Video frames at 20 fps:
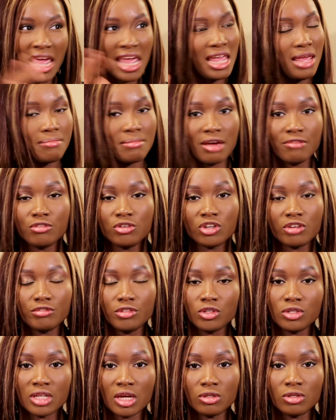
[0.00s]
In my future
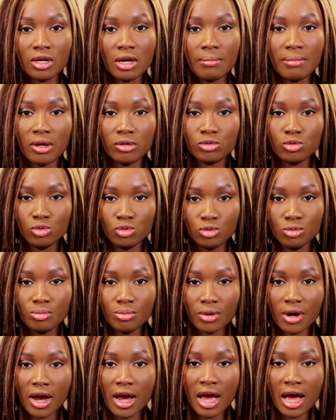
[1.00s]
videos, I'll talk about good
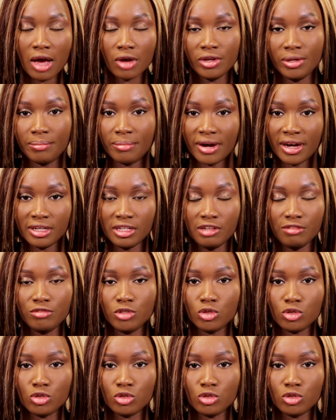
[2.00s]
bra, how a bra gives